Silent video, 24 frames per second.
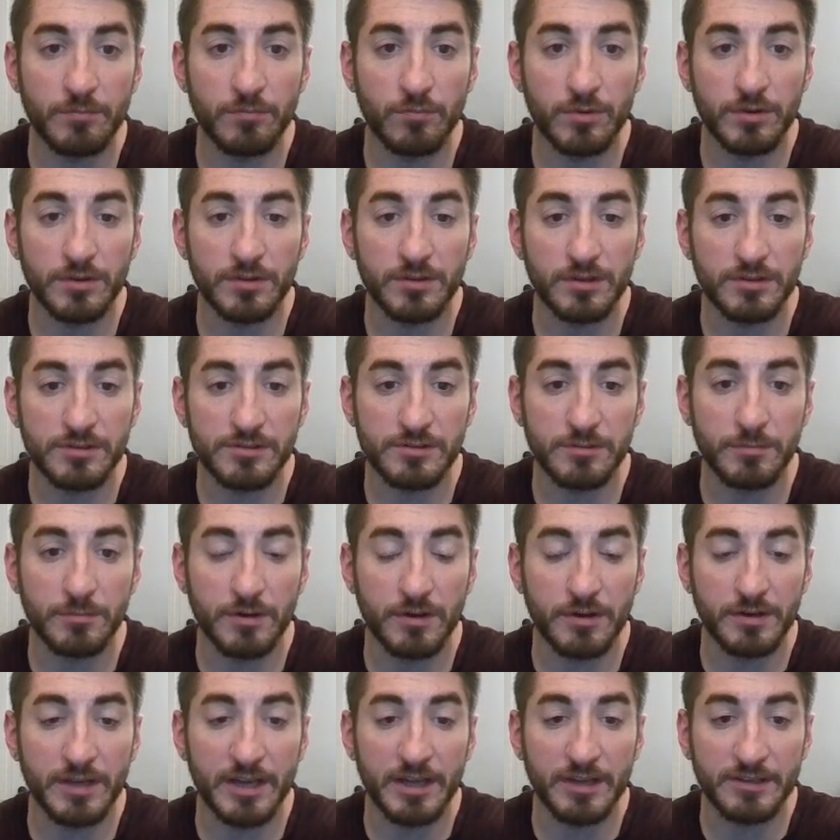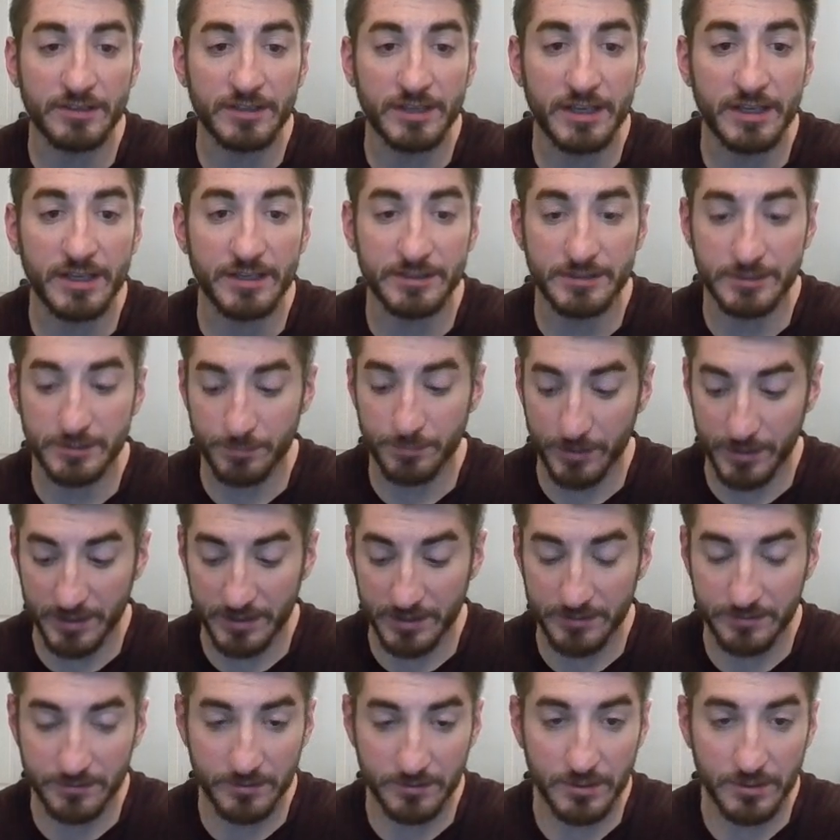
with some unallocated space.